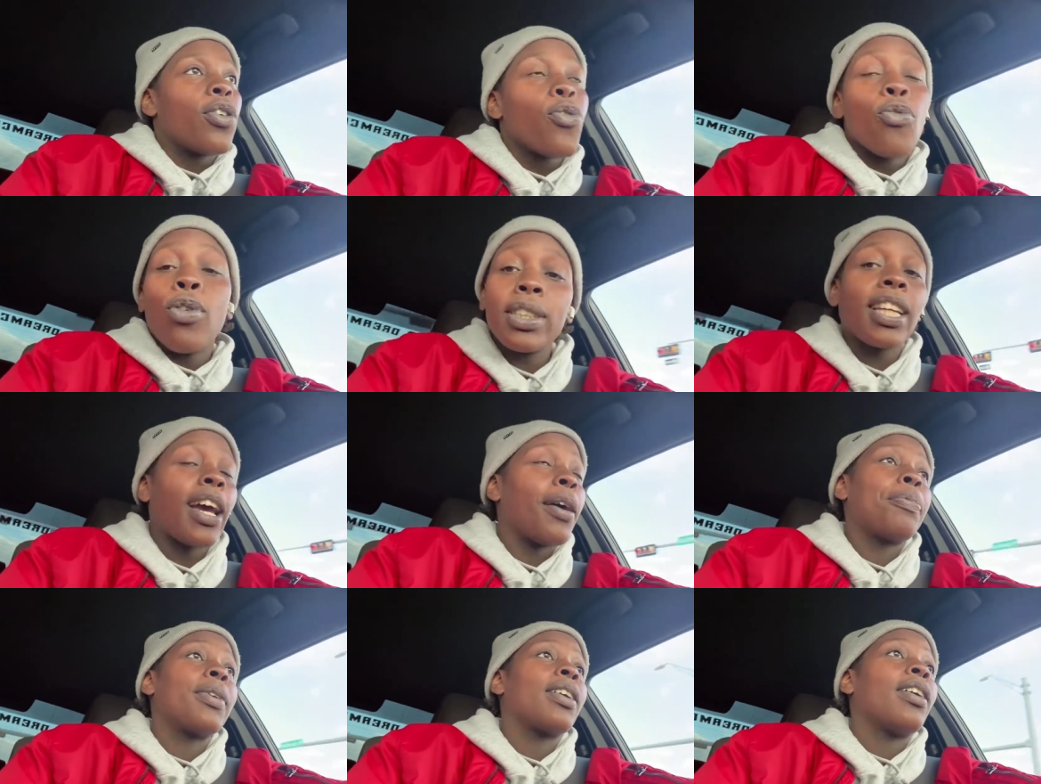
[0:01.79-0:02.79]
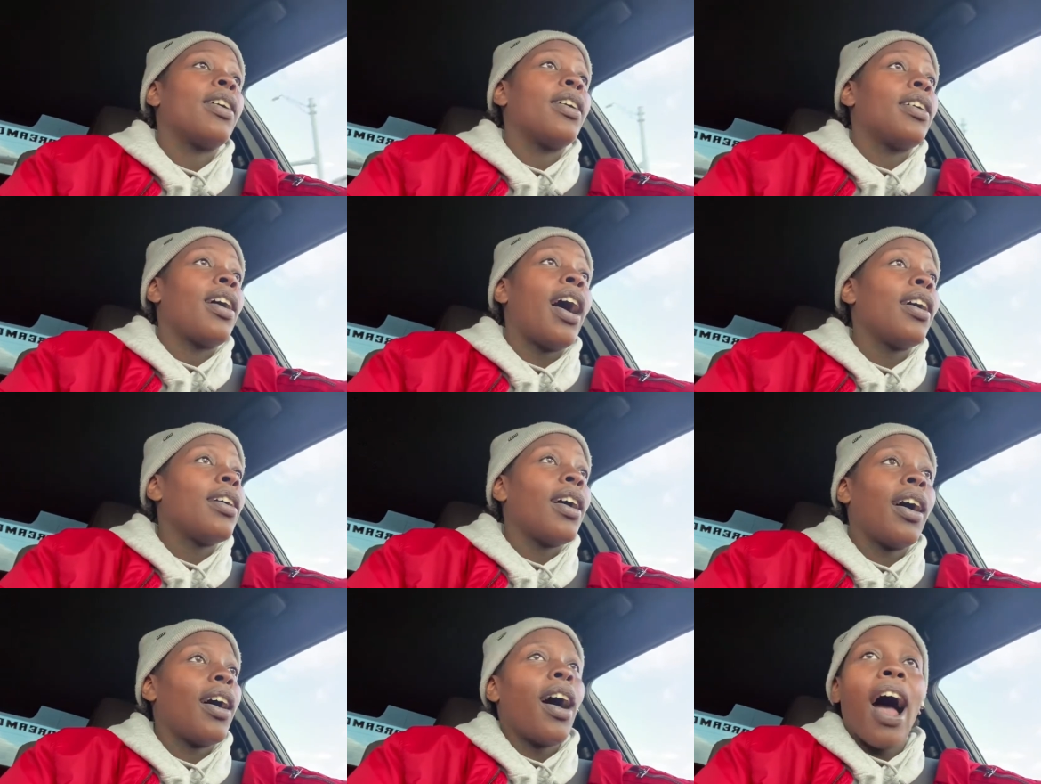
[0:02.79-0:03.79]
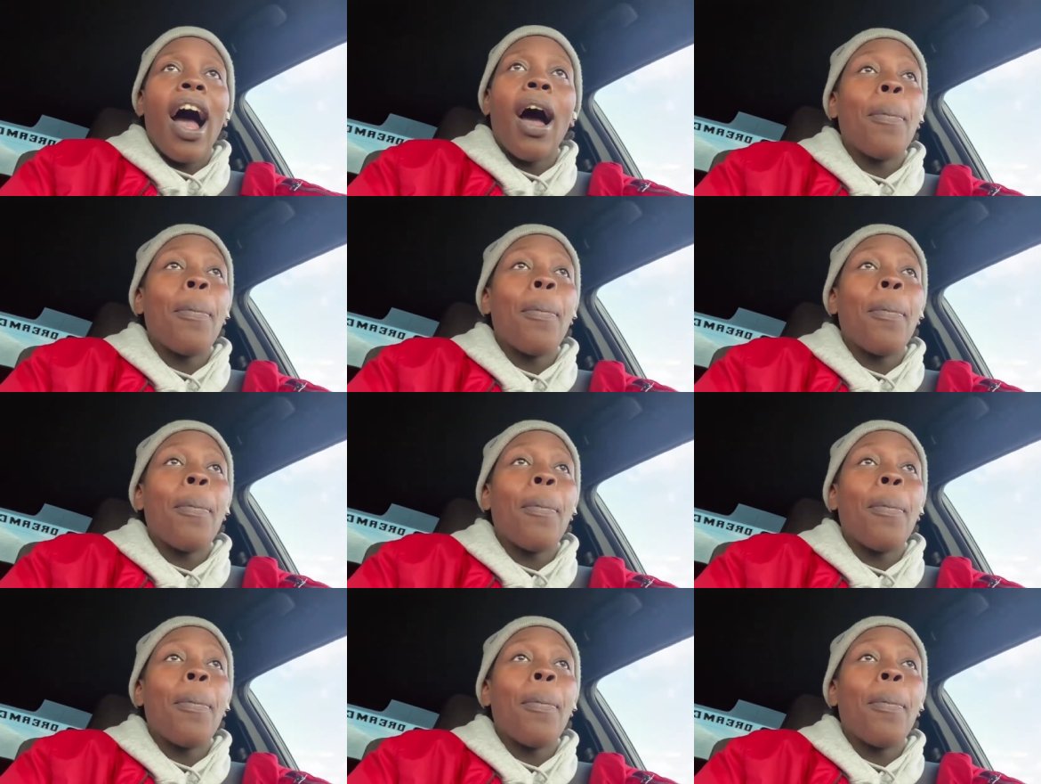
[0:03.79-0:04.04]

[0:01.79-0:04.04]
what's happening, y'all. I, I, I